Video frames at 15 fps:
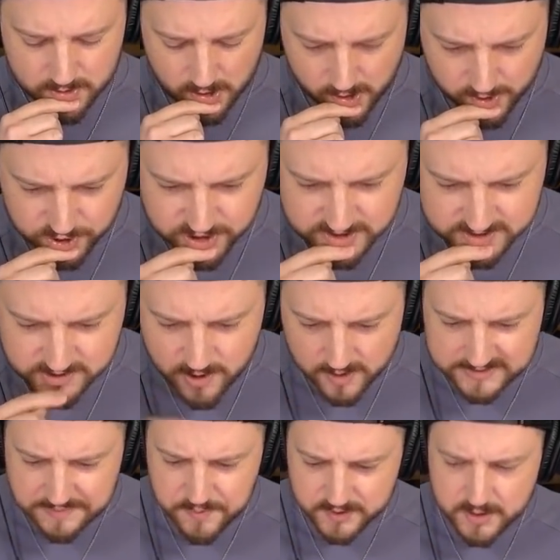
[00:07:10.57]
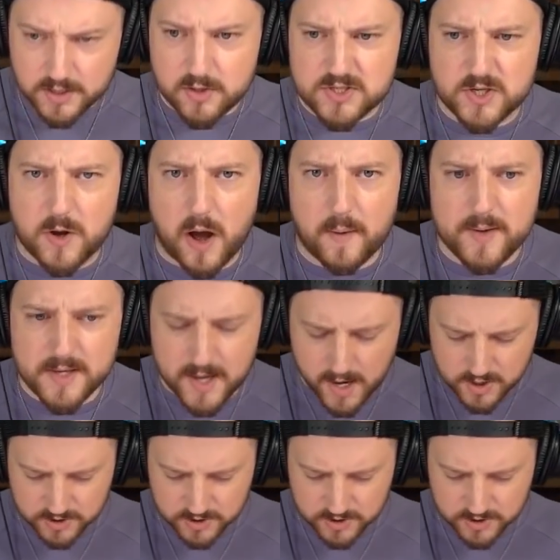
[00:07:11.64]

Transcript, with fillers: Archie does not typically use Goblin Cage